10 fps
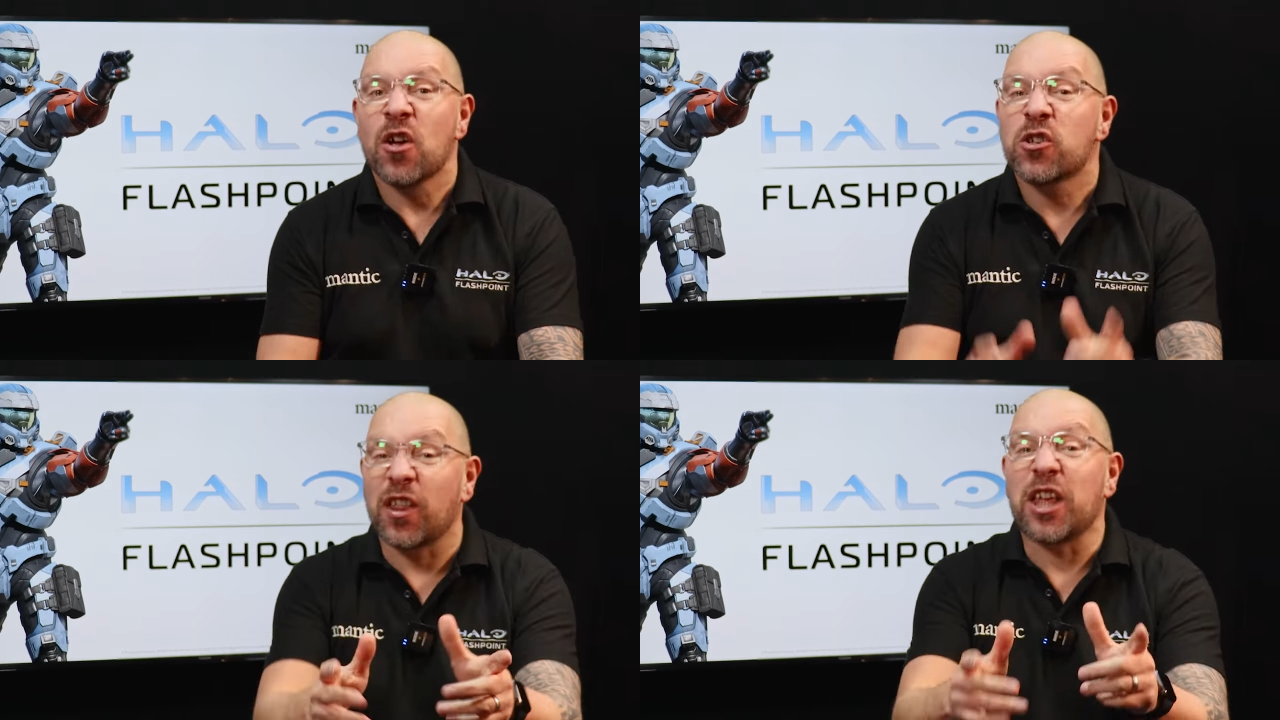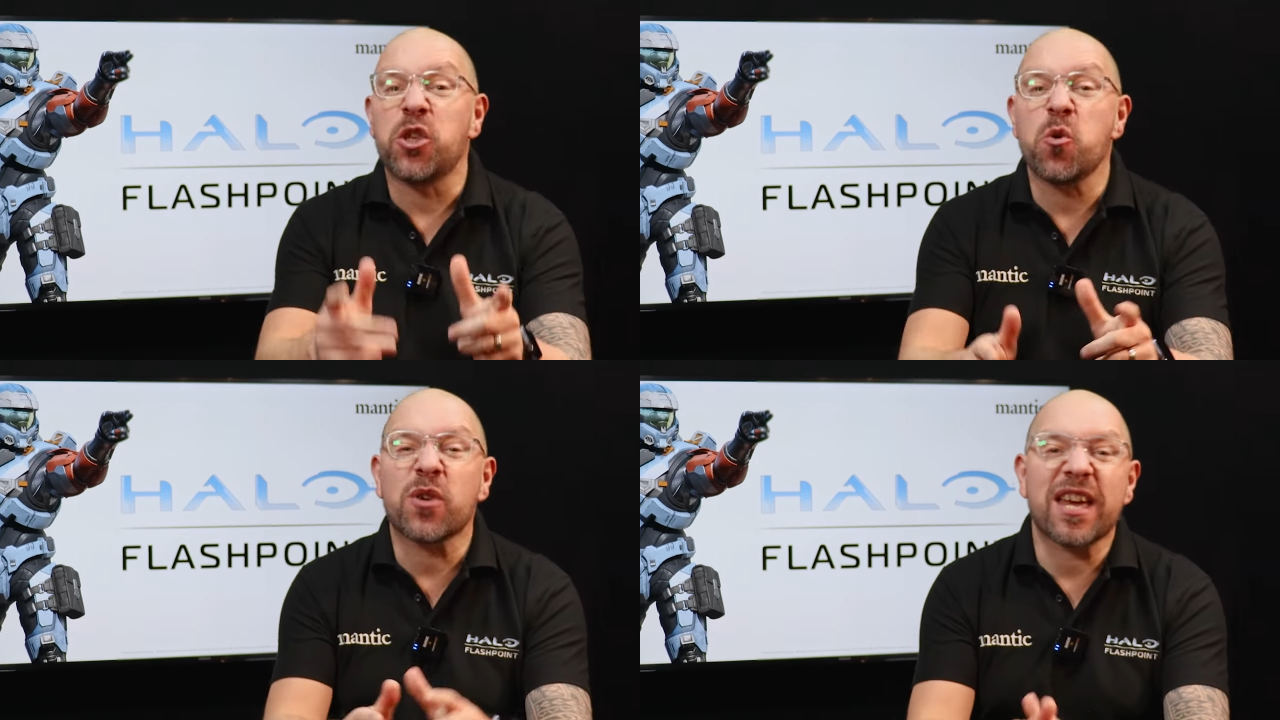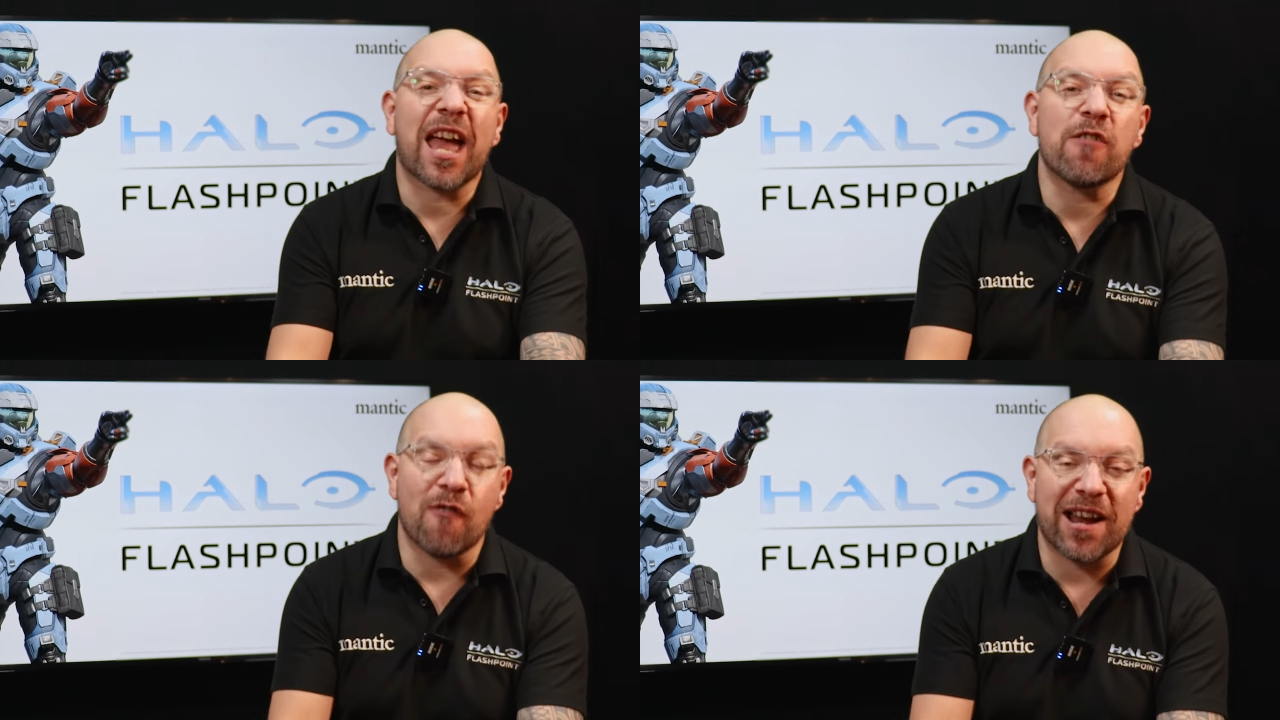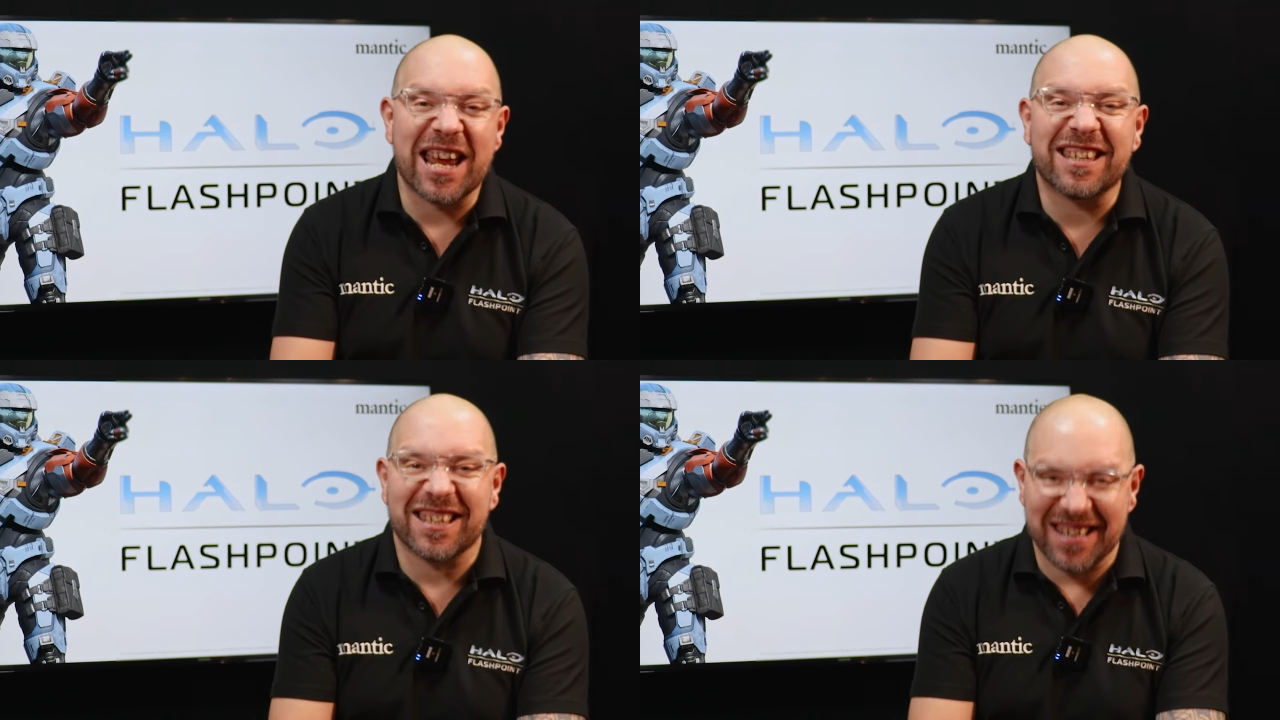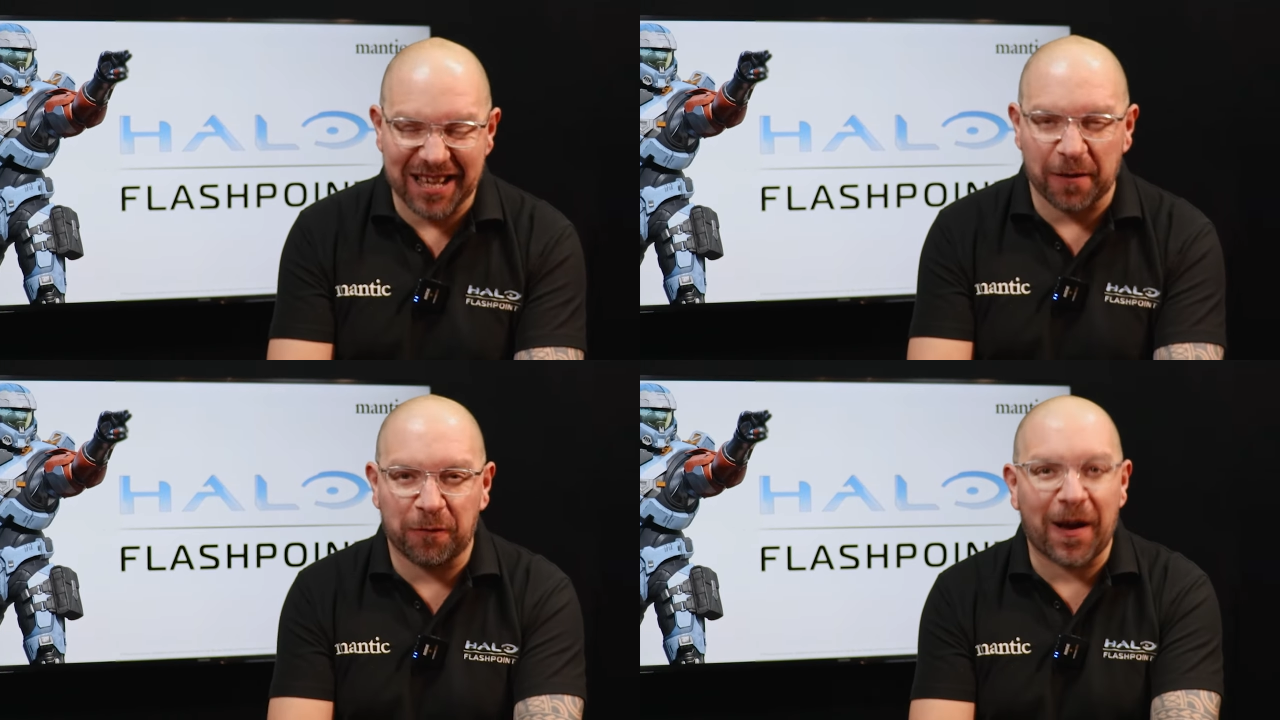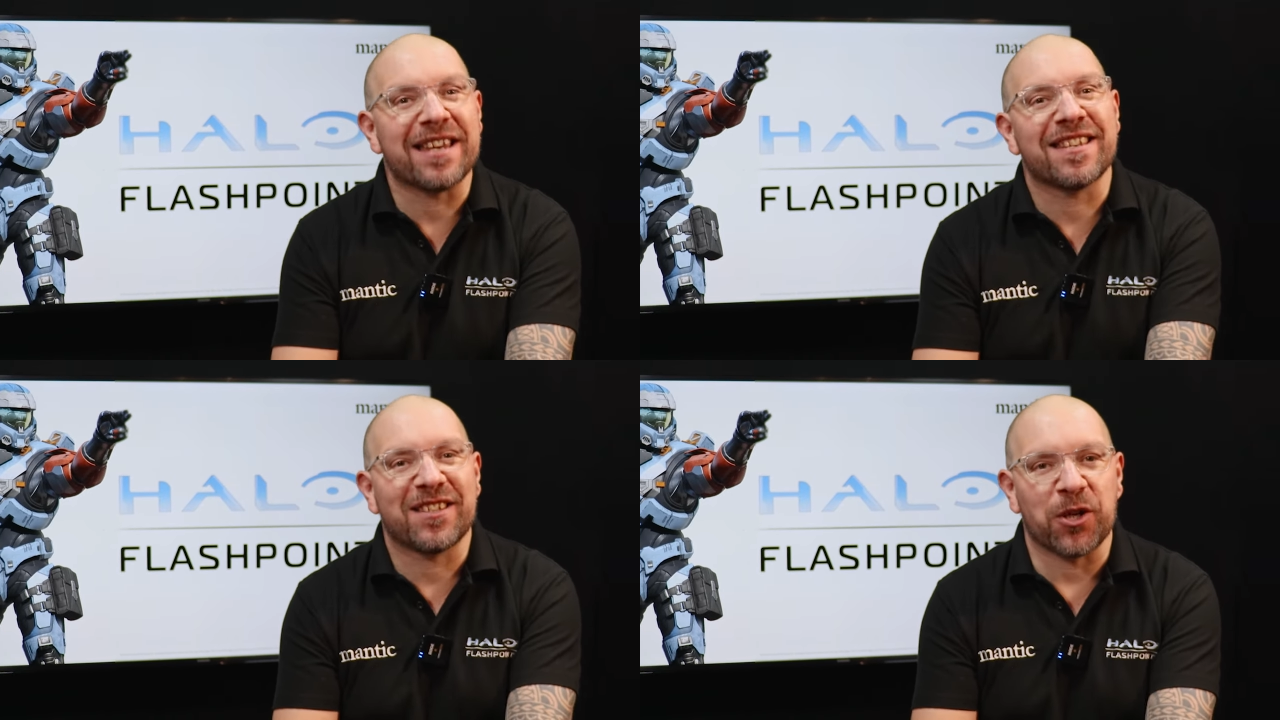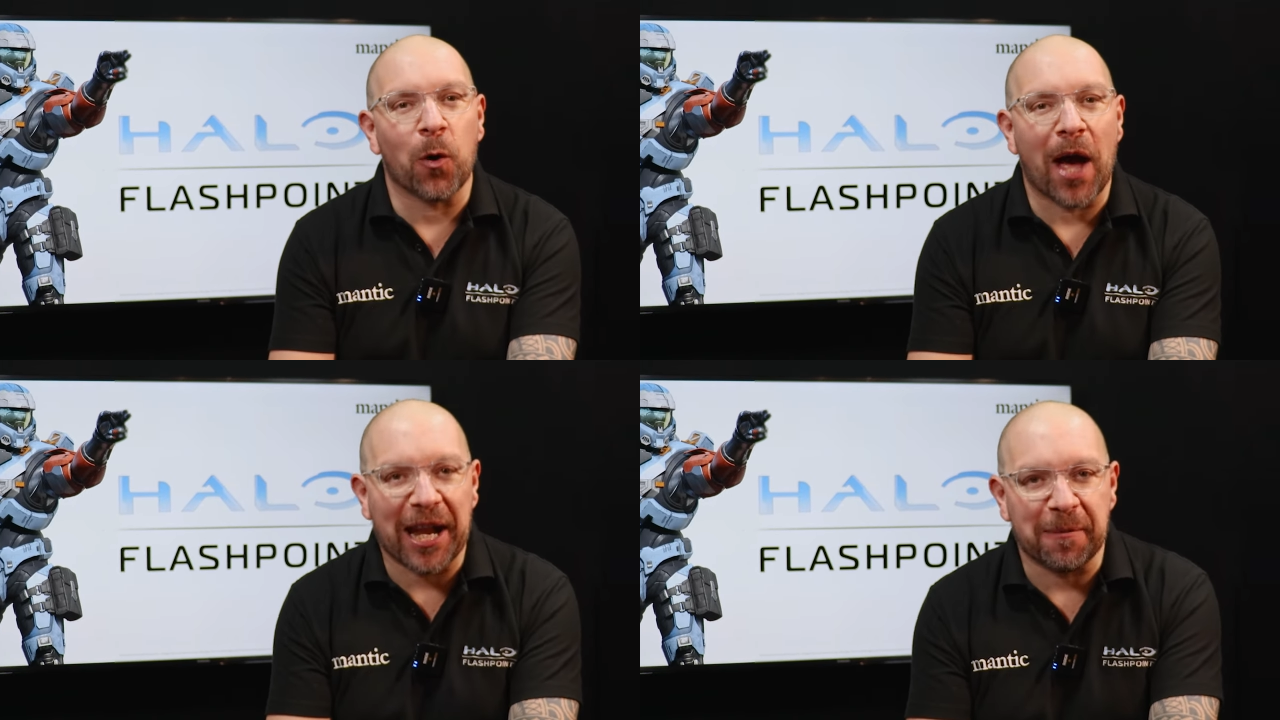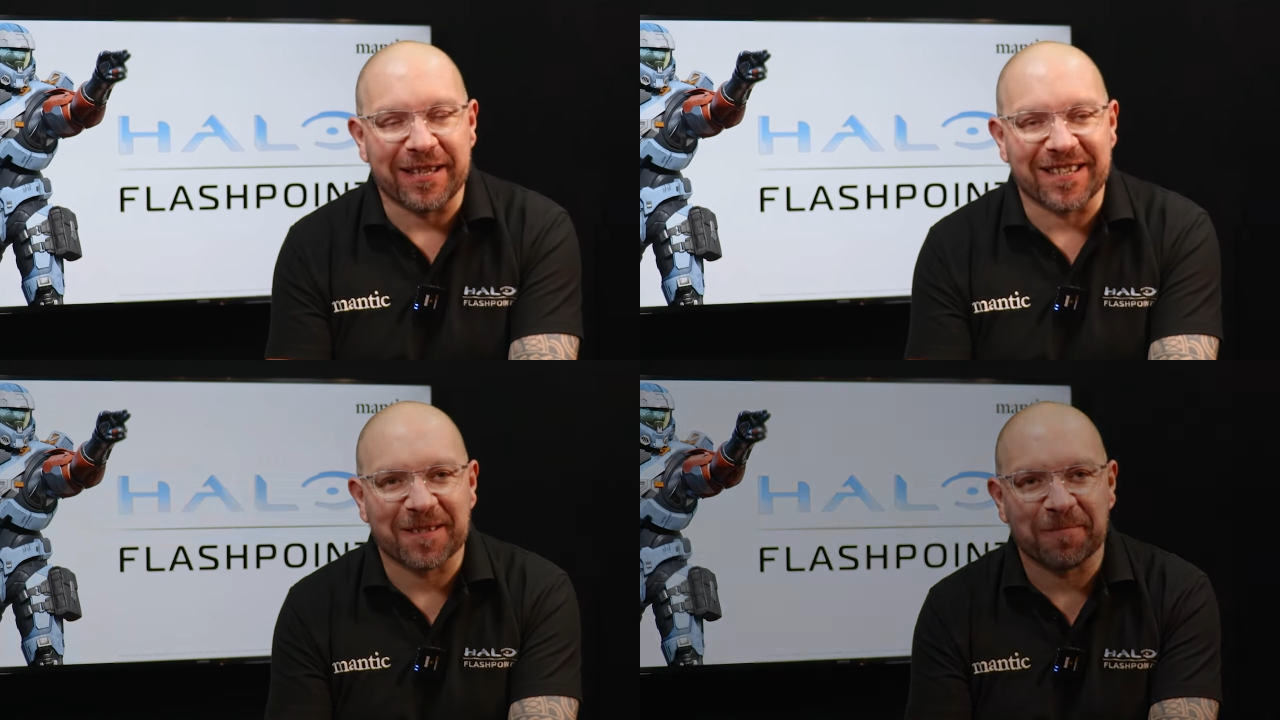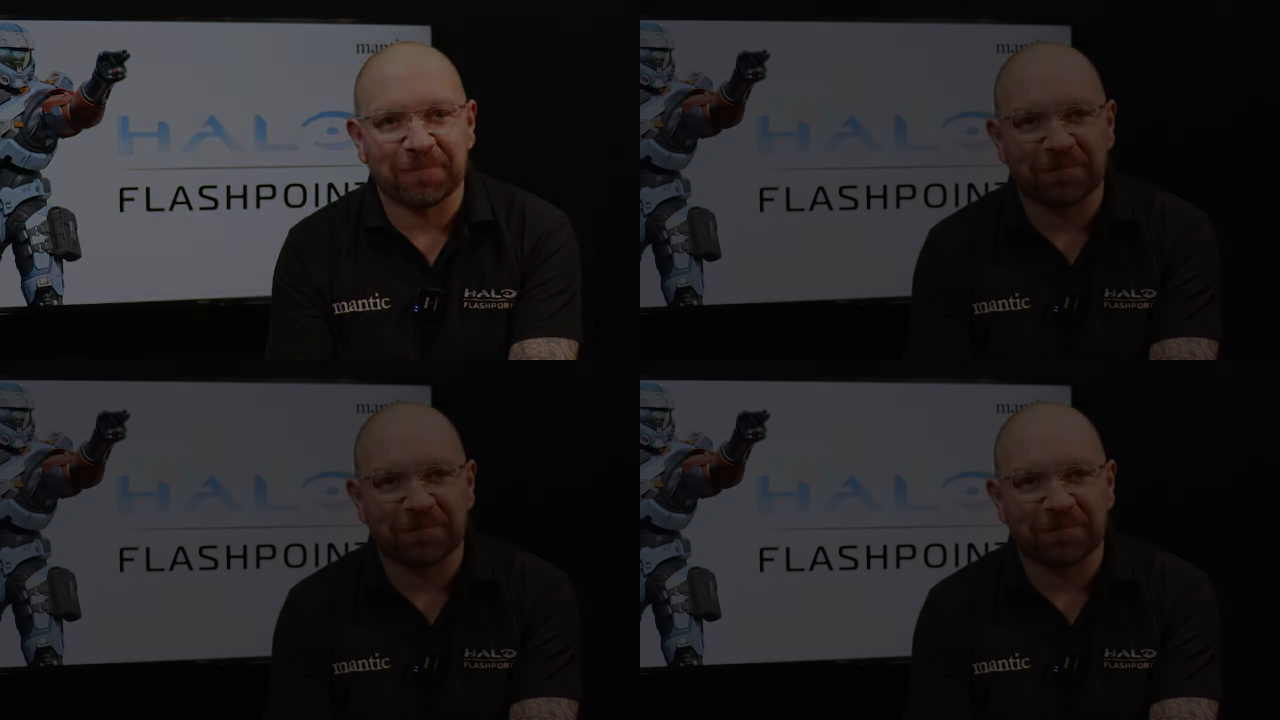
so that you can get ready to take the fight to your enemies.